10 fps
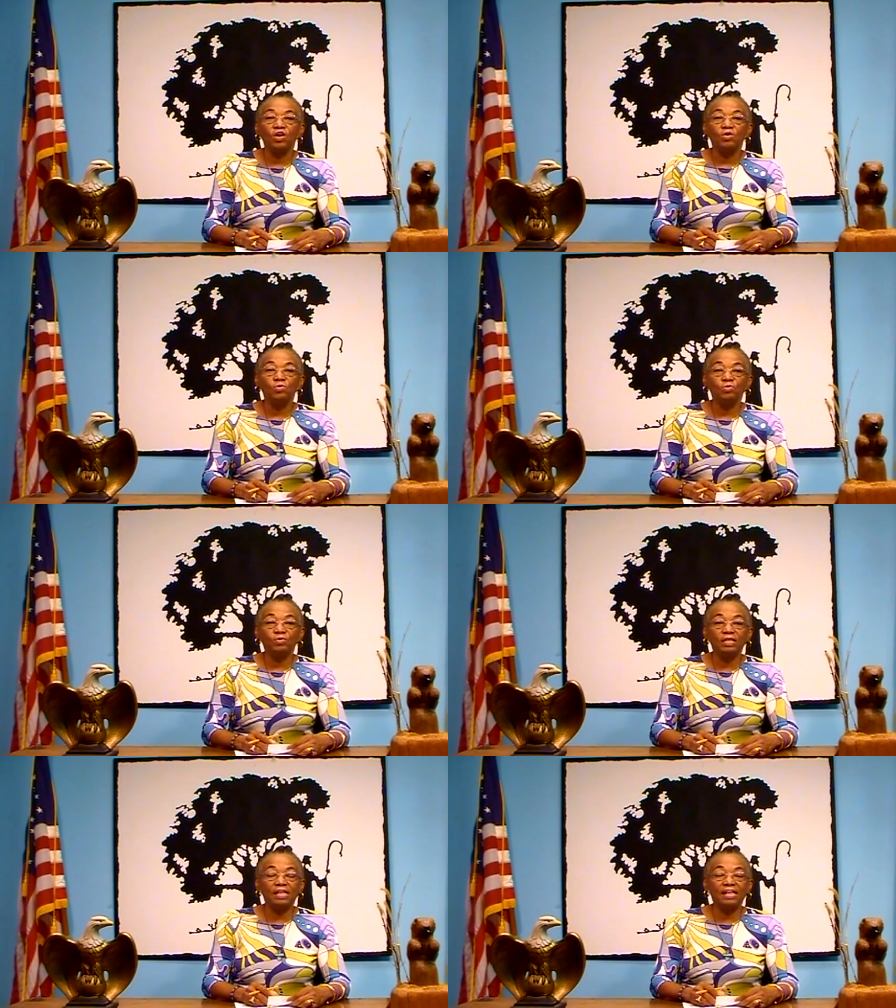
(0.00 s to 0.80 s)

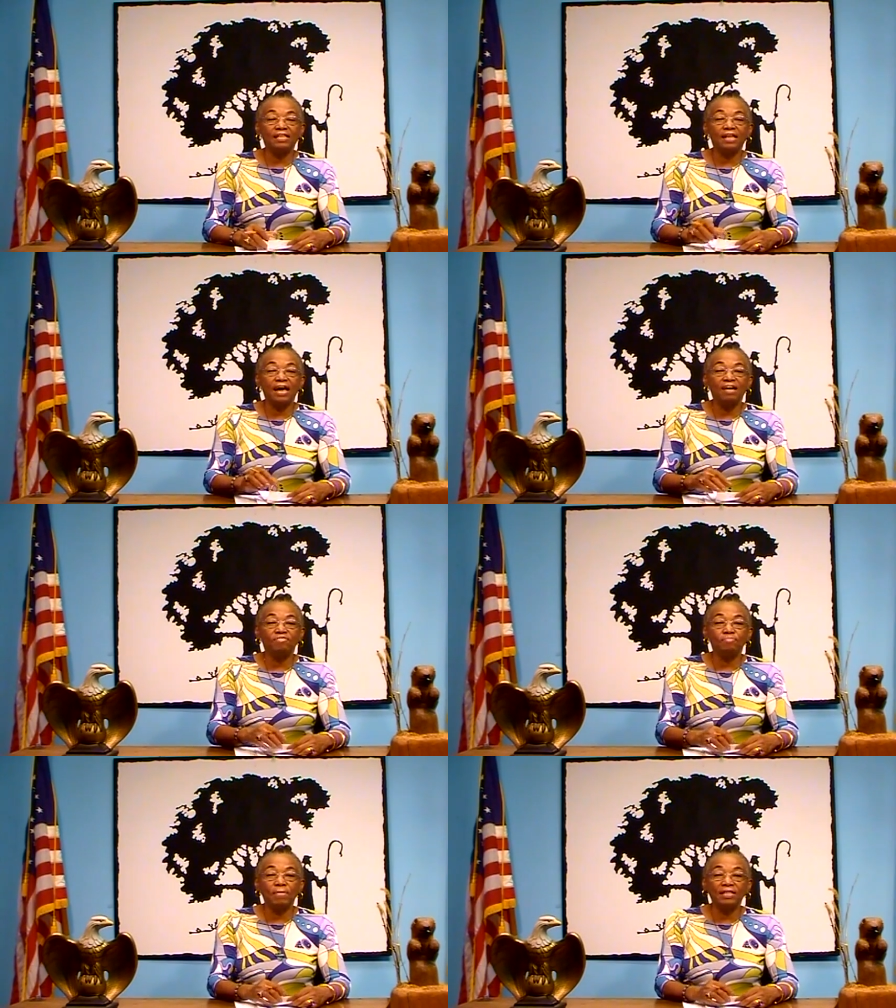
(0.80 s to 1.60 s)
you can
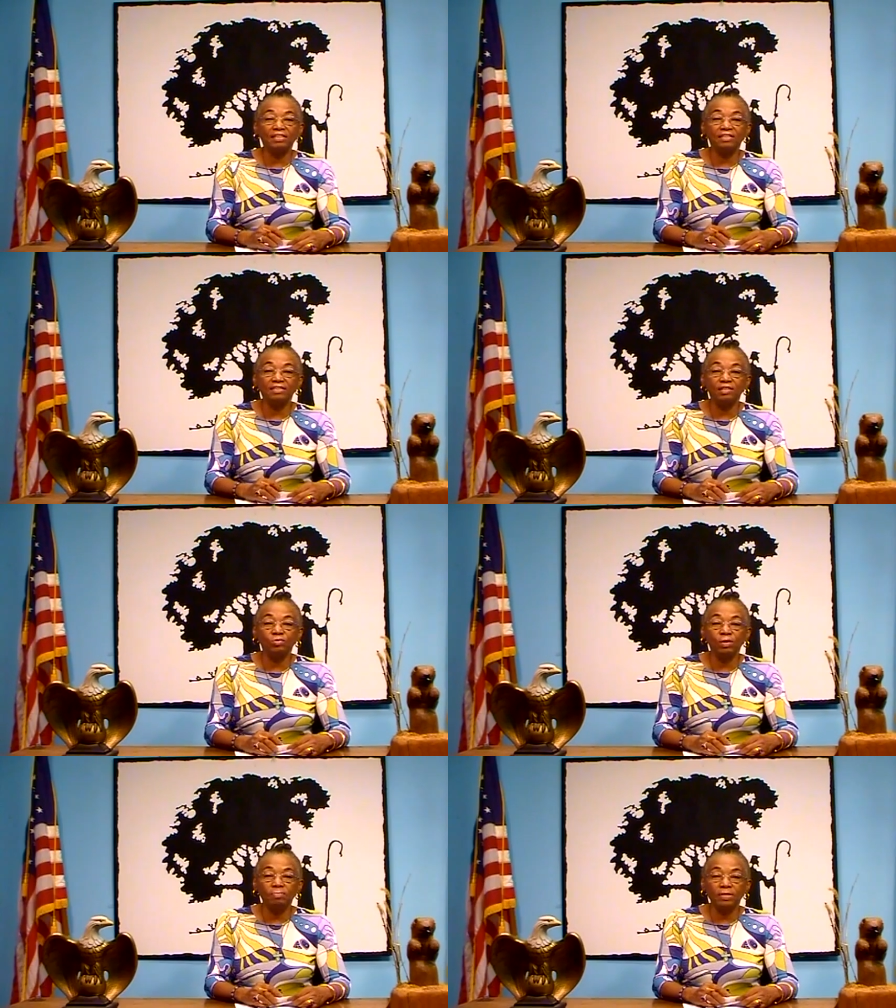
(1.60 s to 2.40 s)
have medical
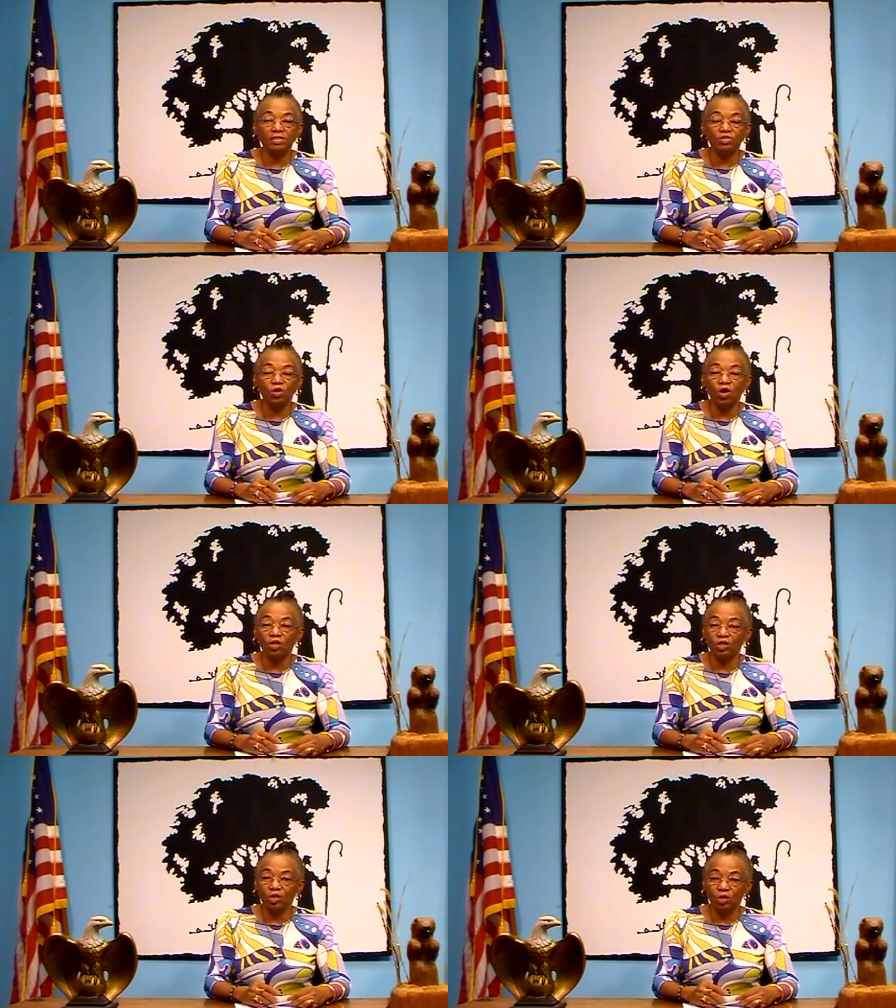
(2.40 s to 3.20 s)
equipment
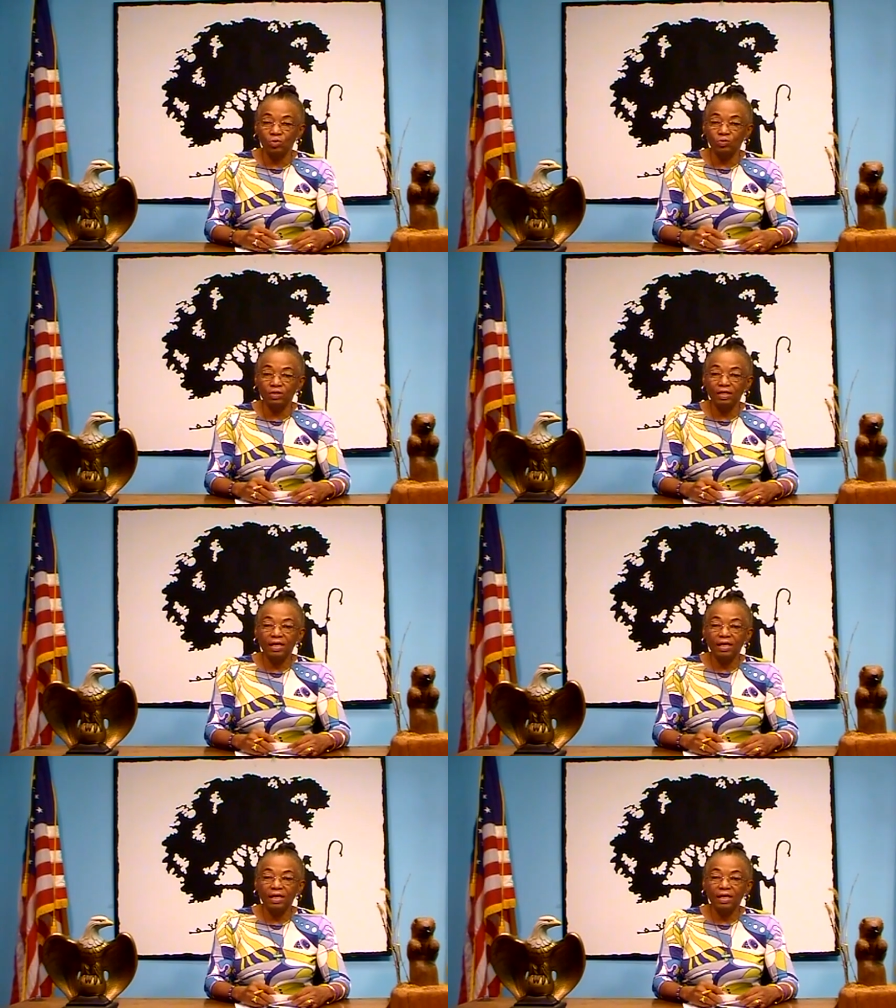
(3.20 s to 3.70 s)
on loan,